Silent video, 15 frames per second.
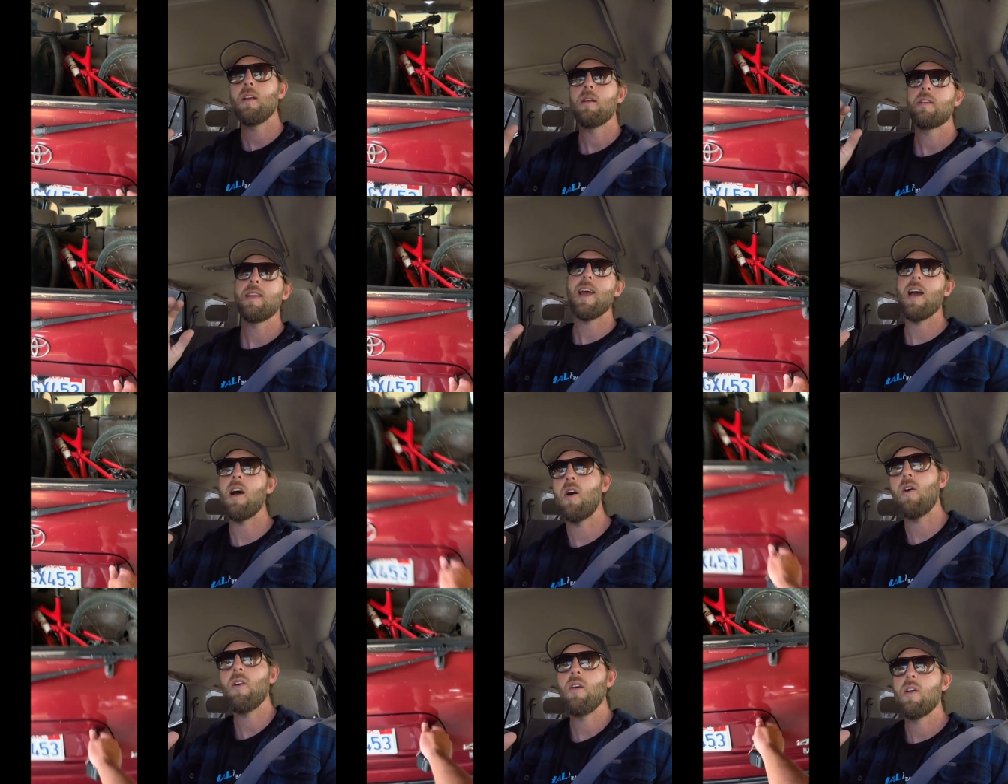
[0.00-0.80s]

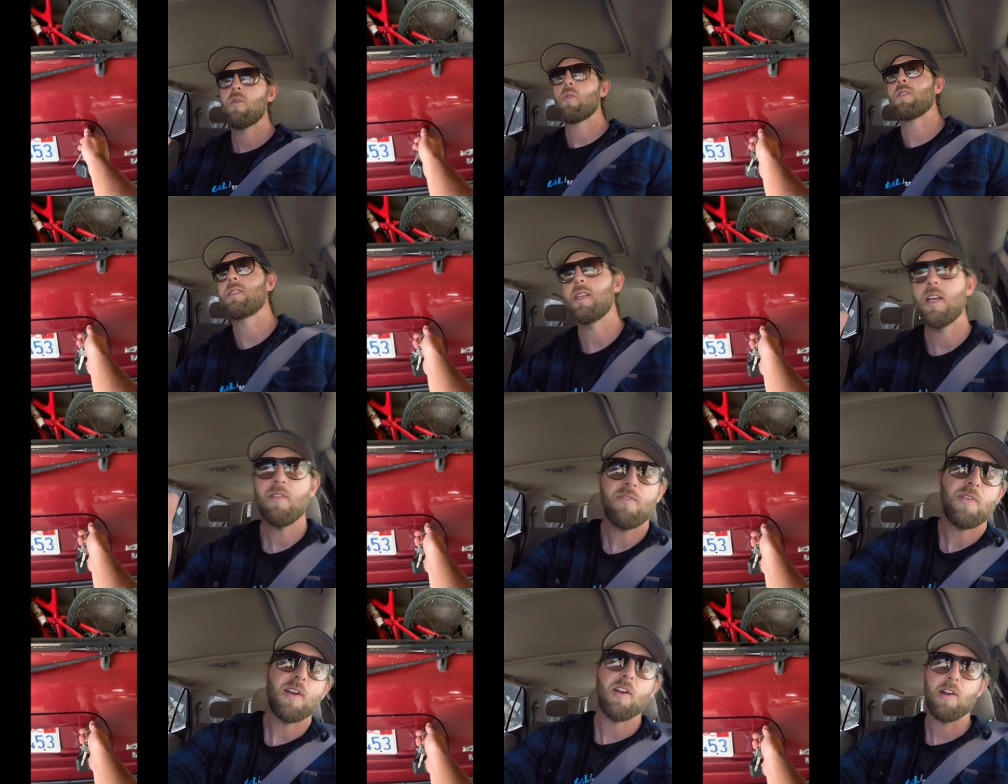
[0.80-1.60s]
Now, where it's
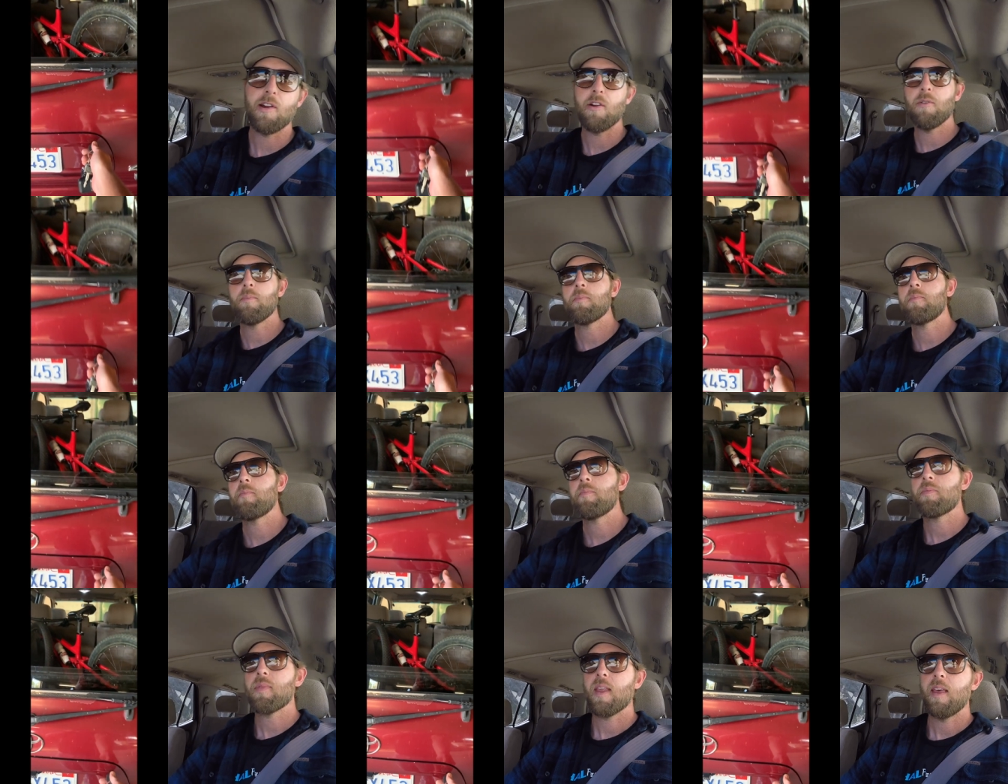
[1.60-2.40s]
inferior
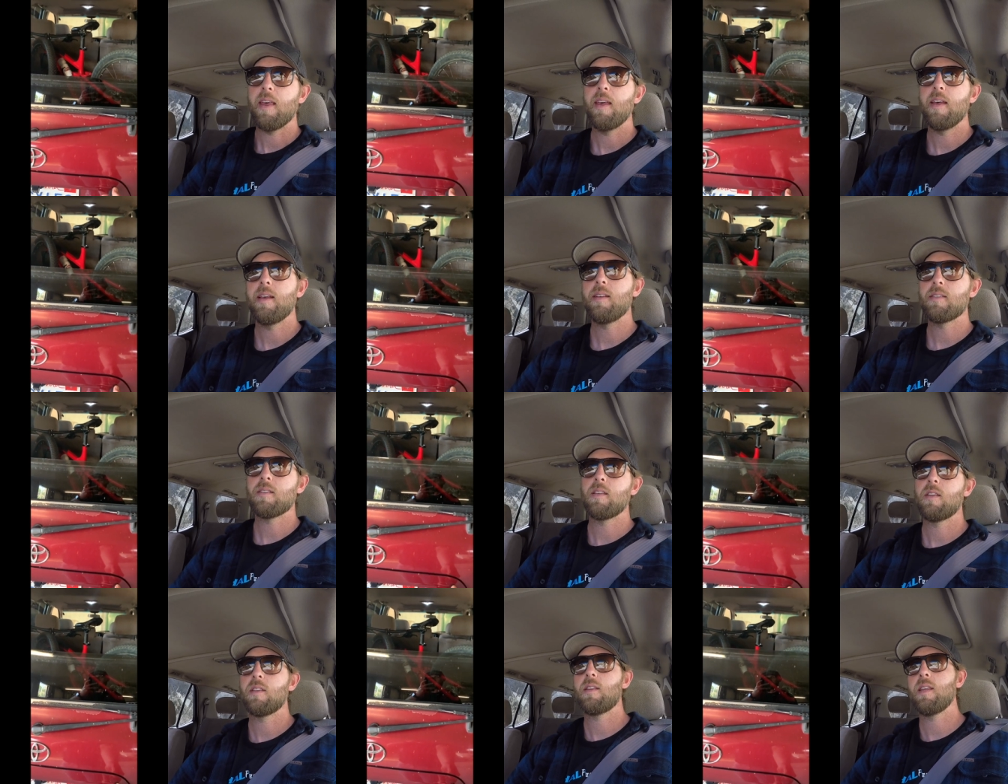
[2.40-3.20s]
is
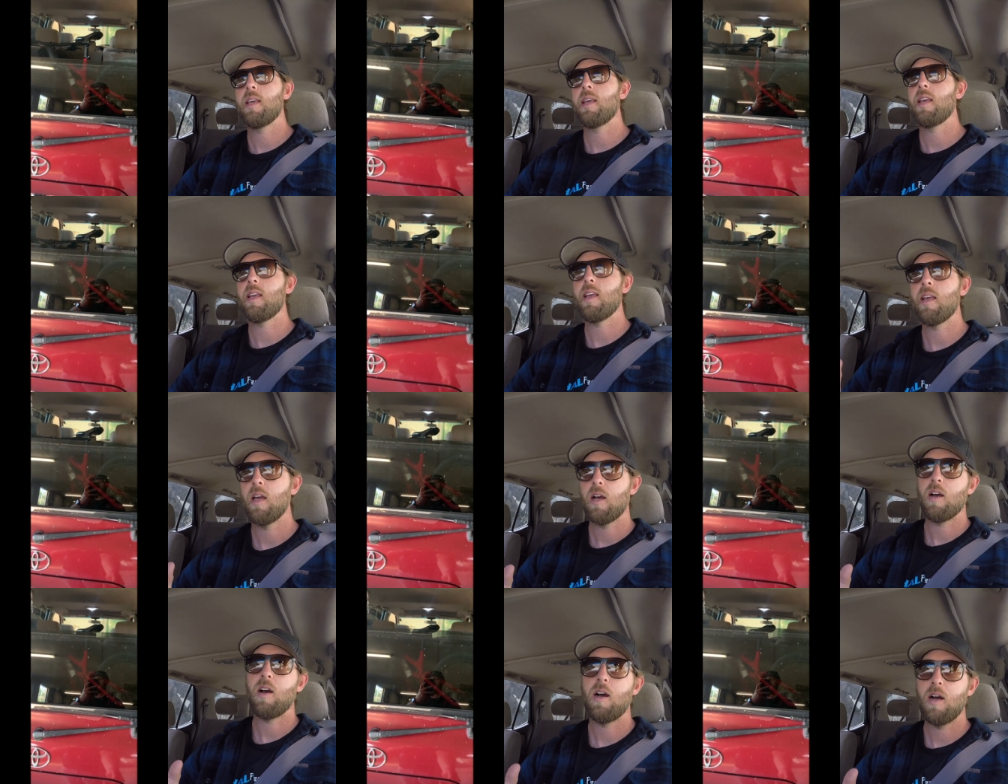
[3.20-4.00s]
the
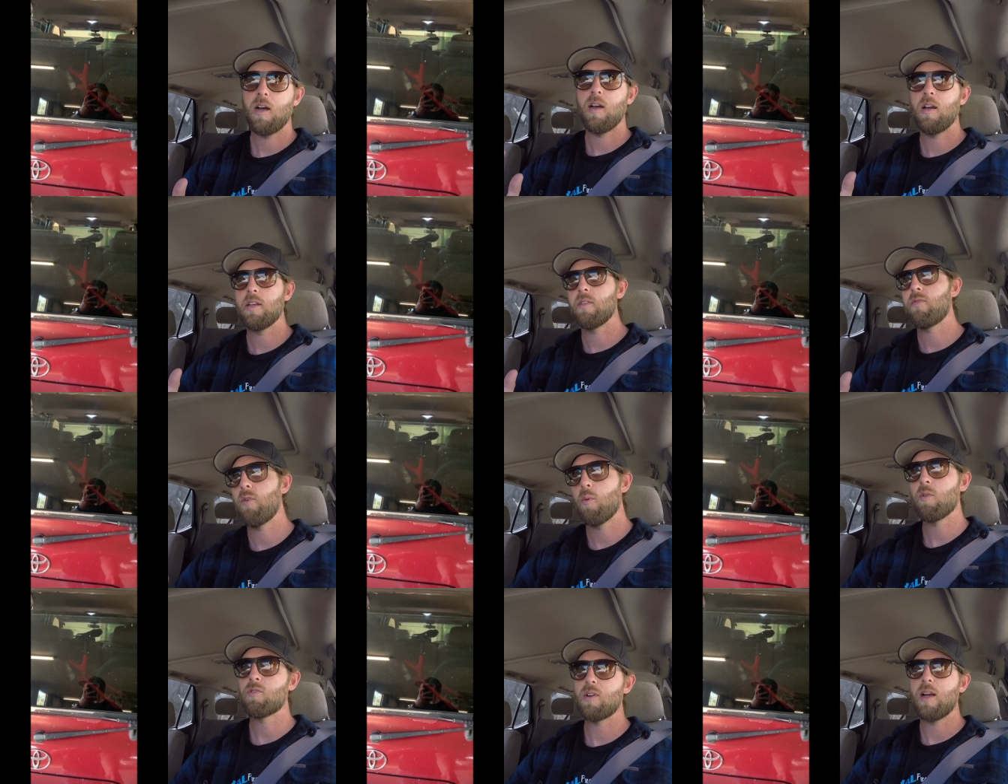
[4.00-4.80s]

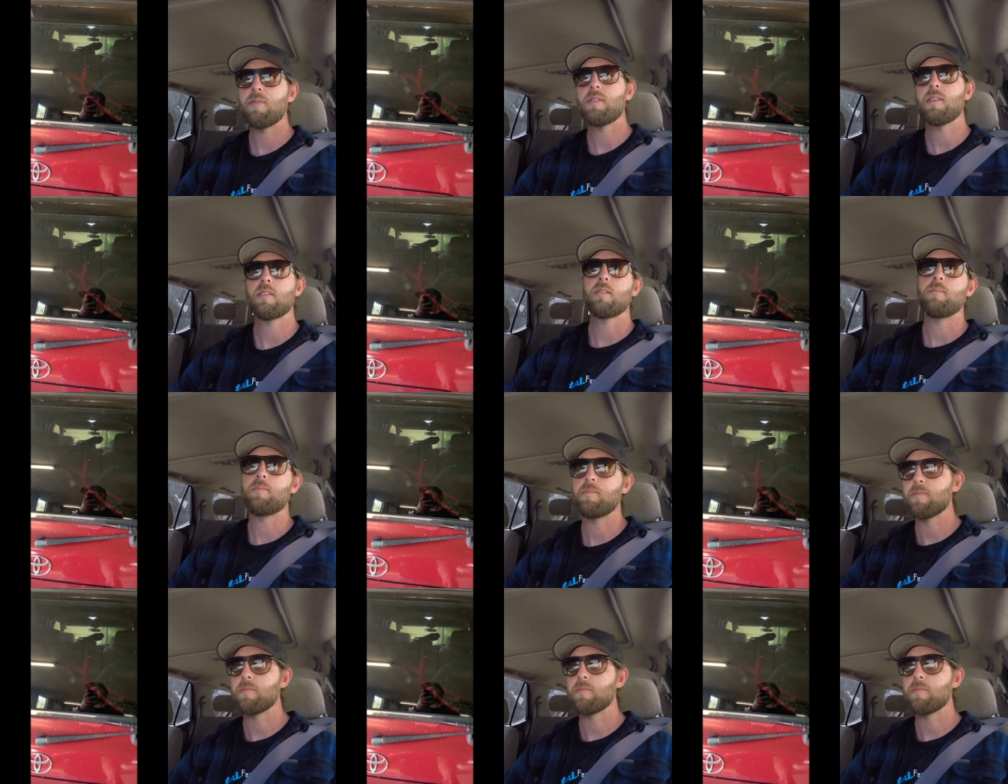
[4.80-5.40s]
four-wheel drive system.